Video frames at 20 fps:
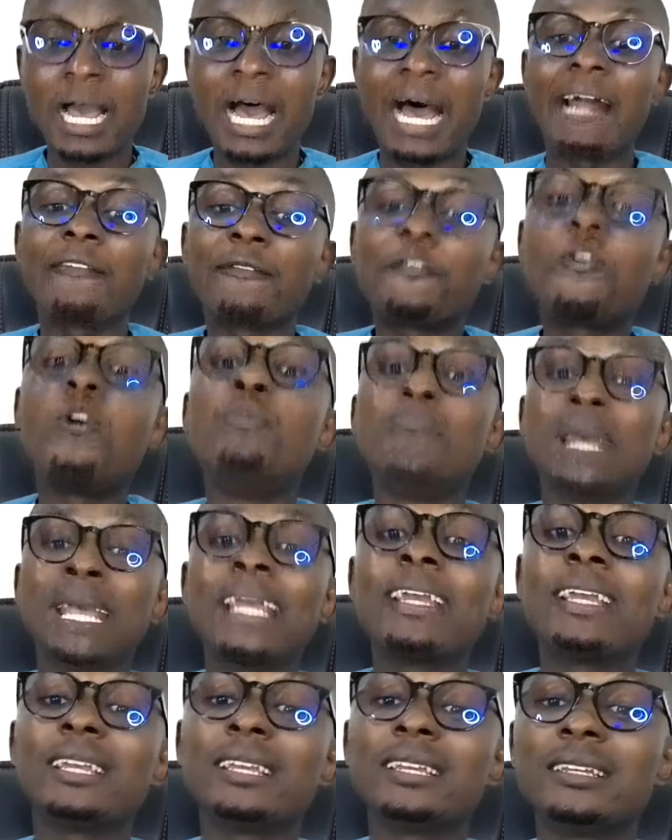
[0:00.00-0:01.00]
And for
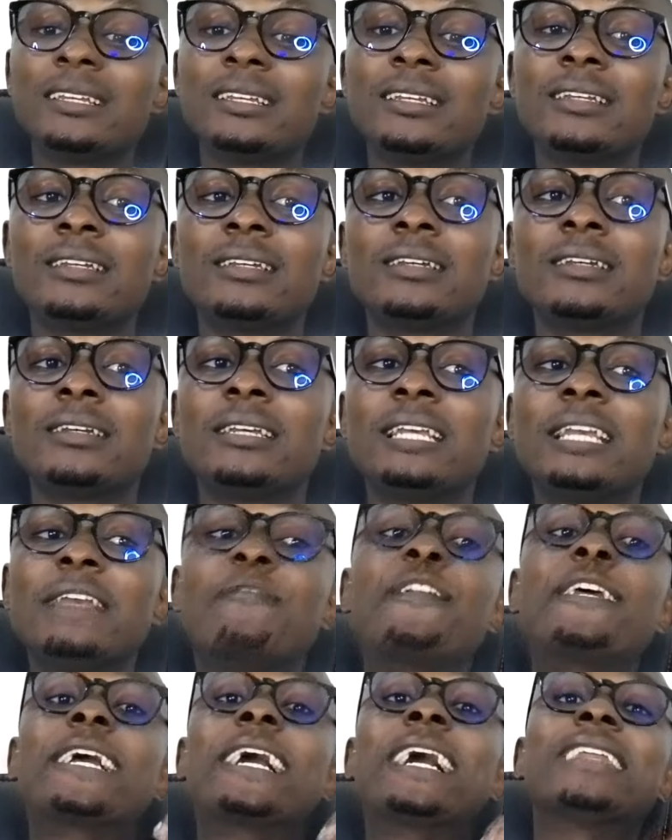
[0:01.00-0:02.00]
me,
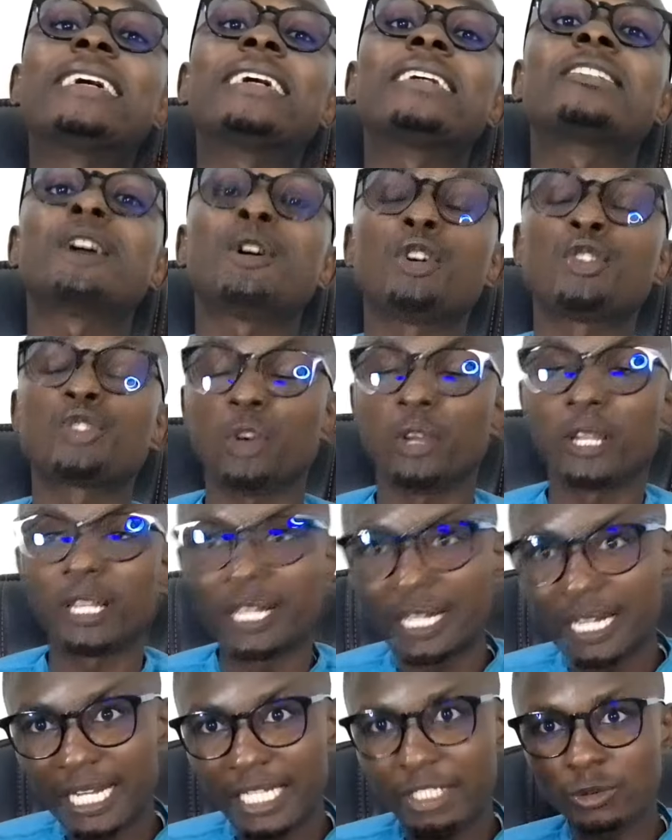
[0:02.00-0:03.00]
if Rigathi Gachagua is
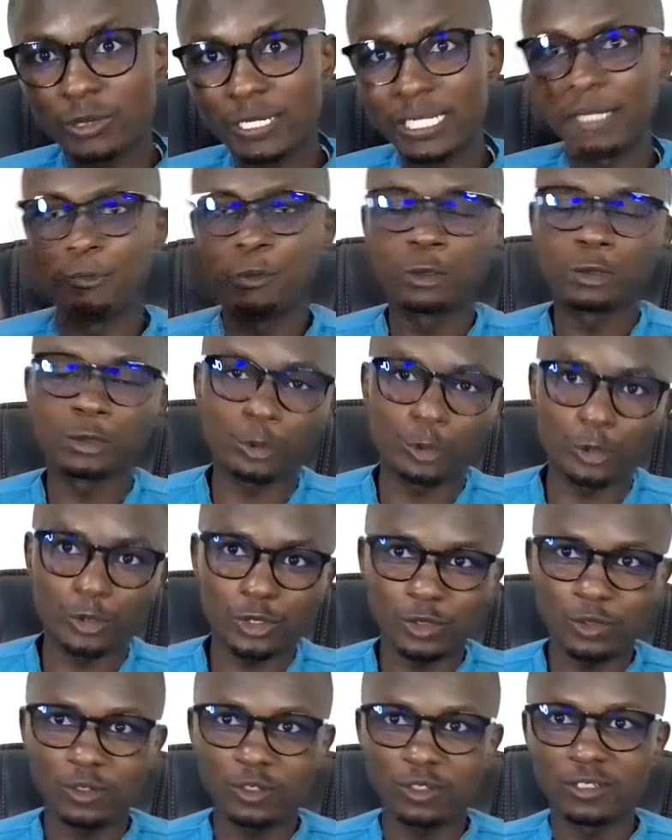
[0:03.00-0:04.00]
going, let William Ruto
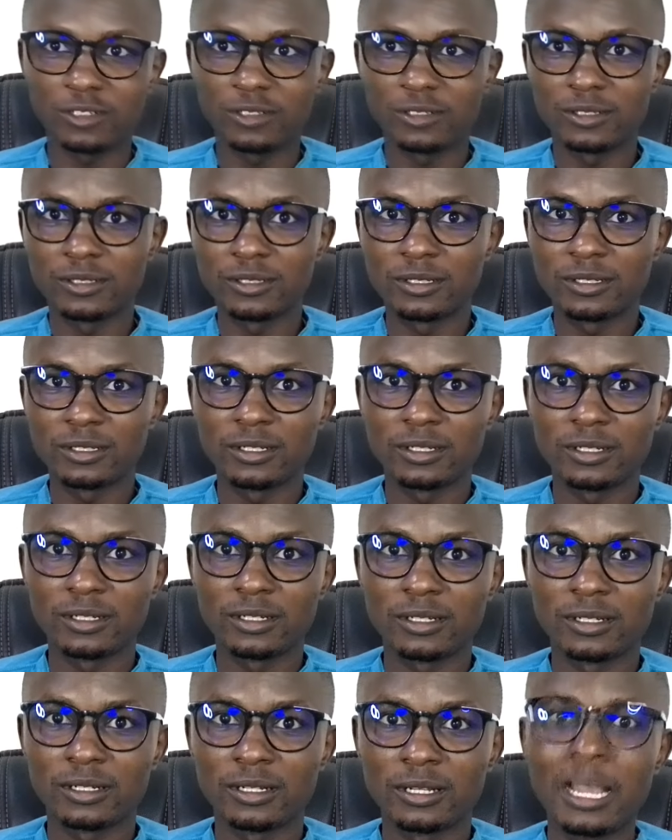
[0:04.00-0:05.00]
also go.
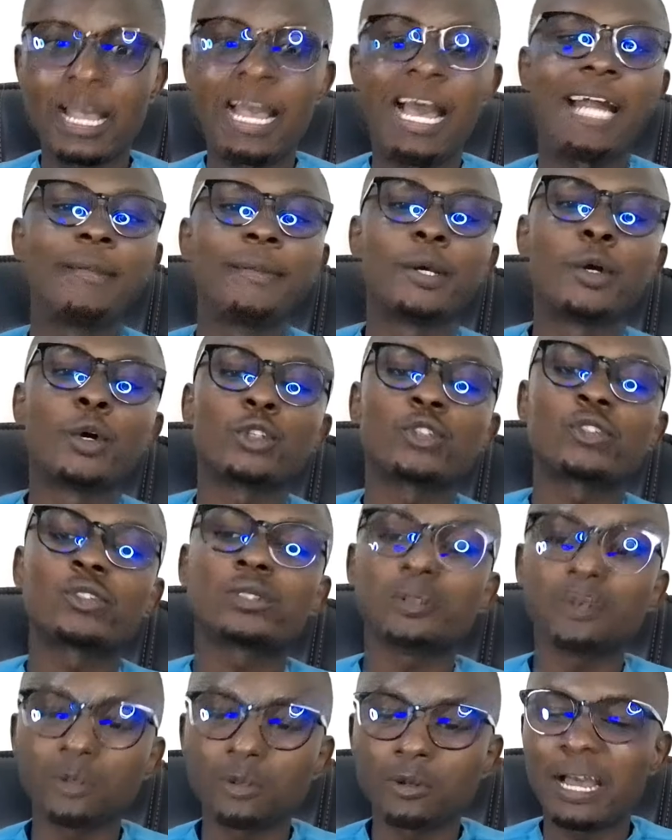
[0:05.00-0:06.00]
And
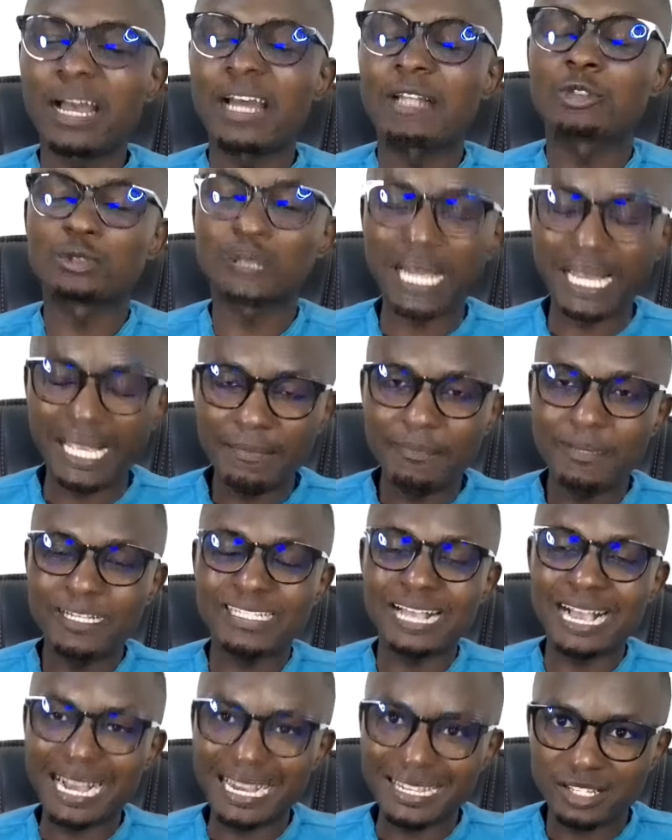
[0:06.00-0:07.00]
because atutaki
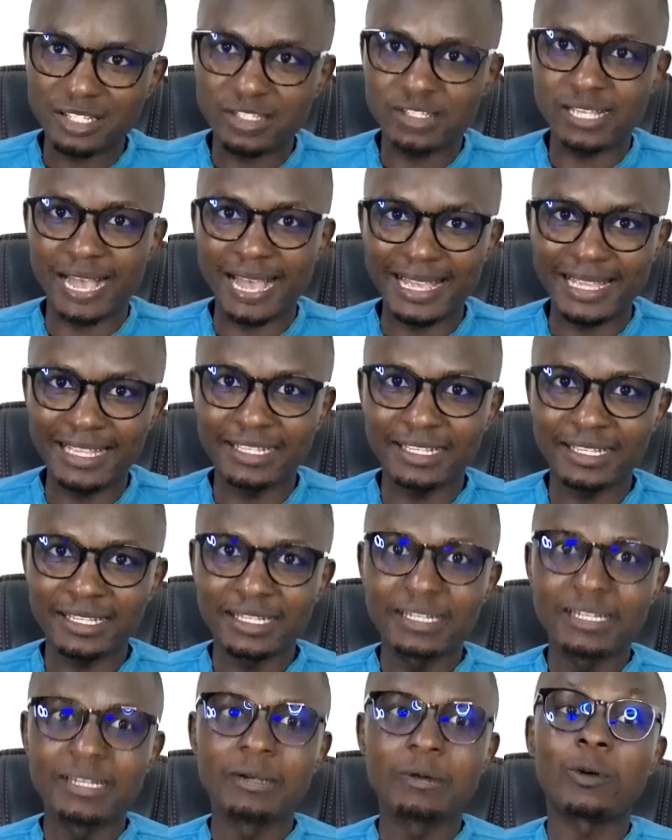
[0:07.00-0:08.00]
masaka sasai,
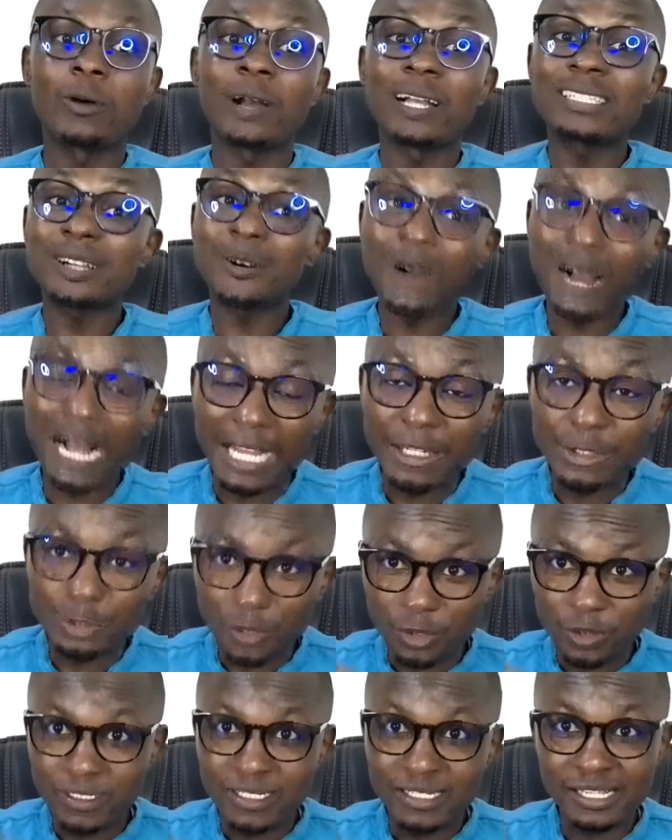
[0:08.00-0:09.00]
wacha wakai
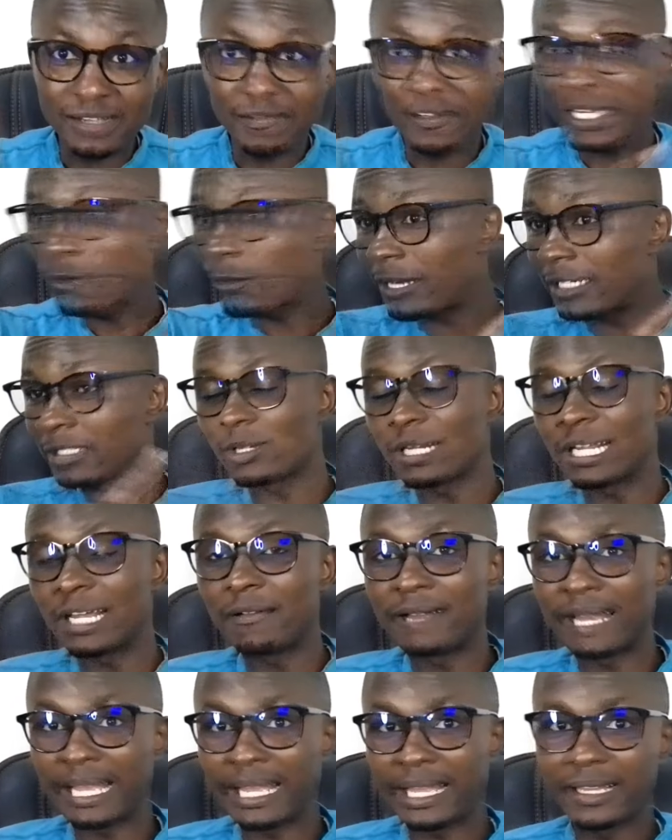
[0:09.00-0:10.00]
2027
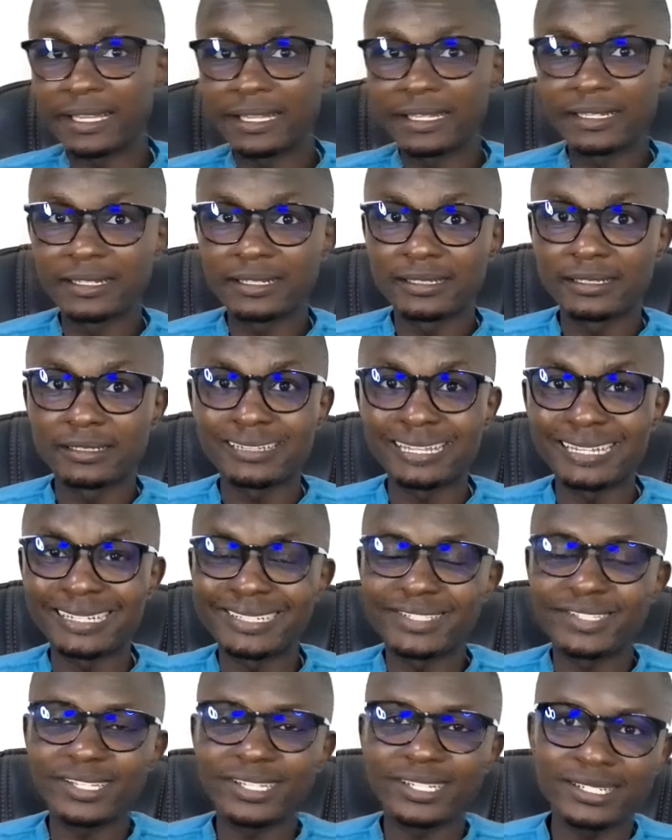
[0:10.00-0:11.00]
watolewe. That
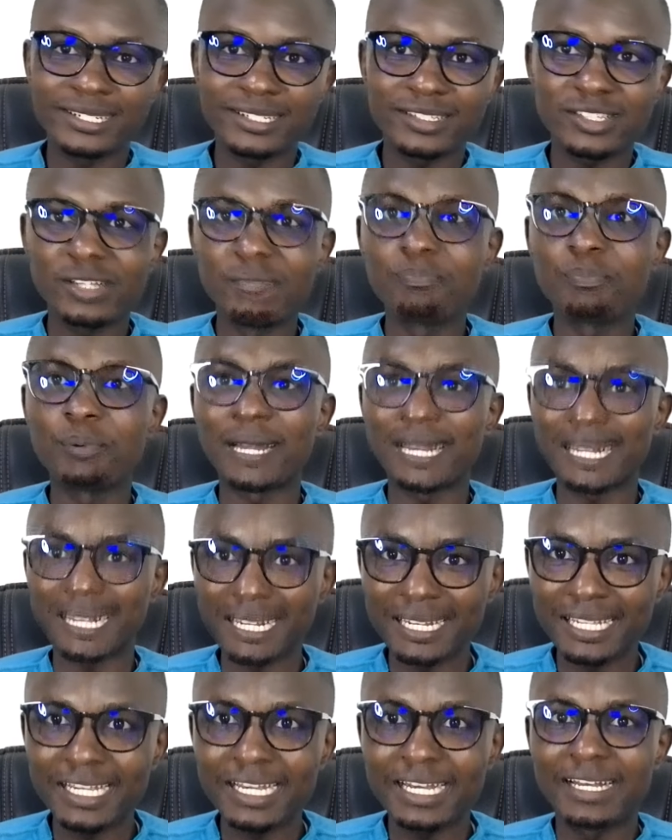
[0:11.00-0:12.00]
is it. Simple and
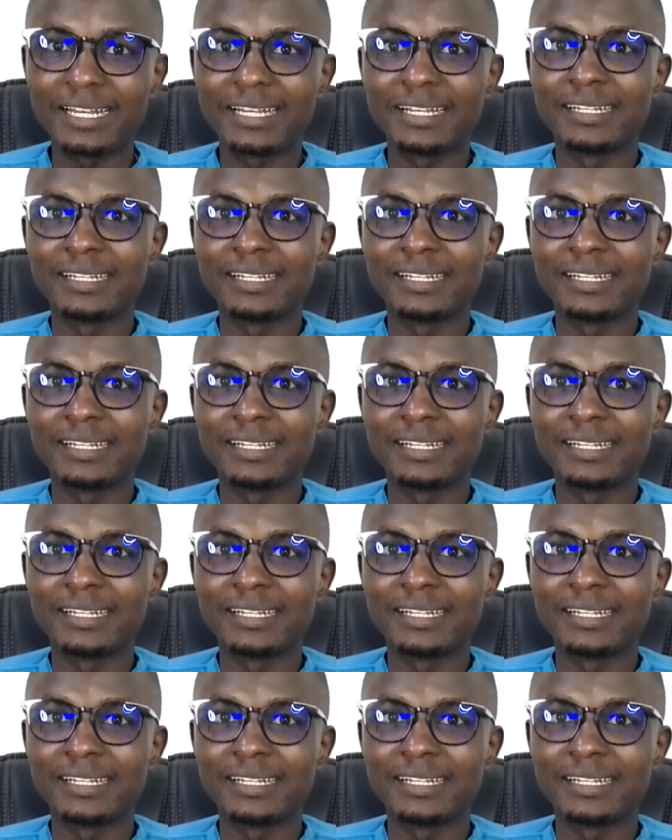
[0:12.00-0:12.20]
clear.